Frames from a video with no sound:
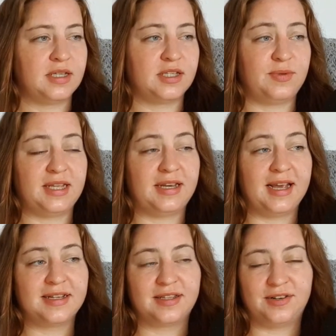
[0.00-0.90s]
So in the
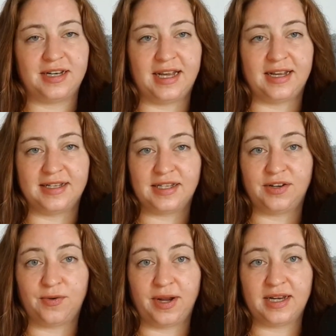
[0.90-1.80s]
next 30 days,
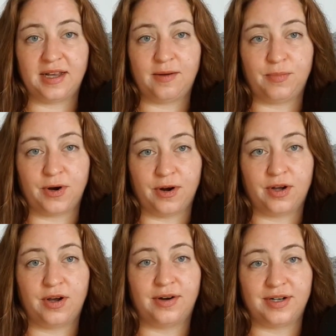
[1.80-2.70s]
you're going to
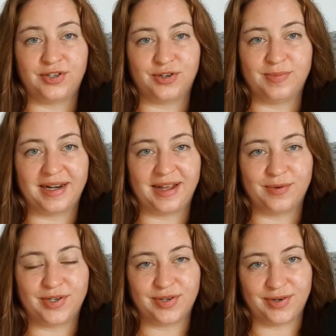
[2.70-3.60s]
embark on a German
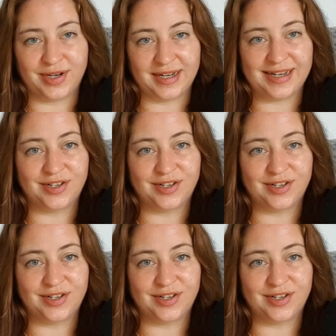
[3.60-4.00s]
language learning